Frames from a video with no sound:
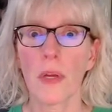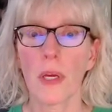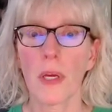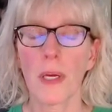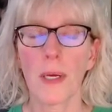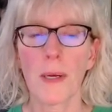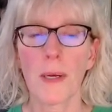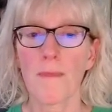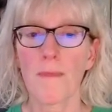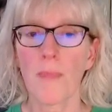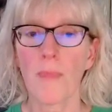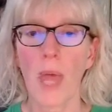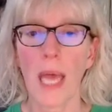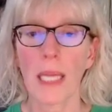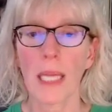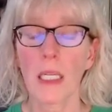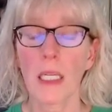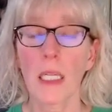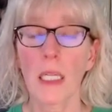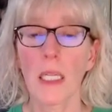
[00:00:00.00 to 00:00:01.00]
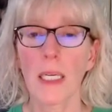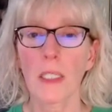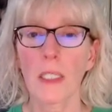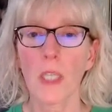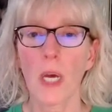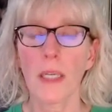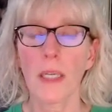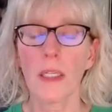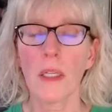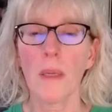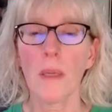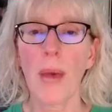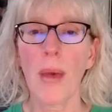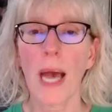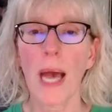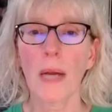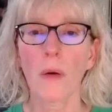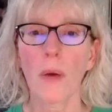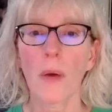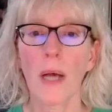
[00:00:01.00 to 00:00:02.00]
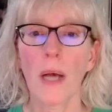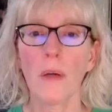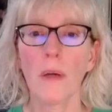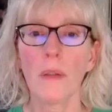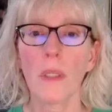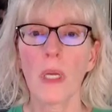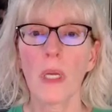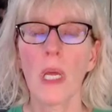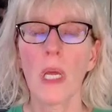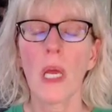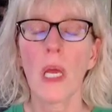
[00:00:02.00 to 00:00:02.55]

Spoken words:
I had clicked onto the background.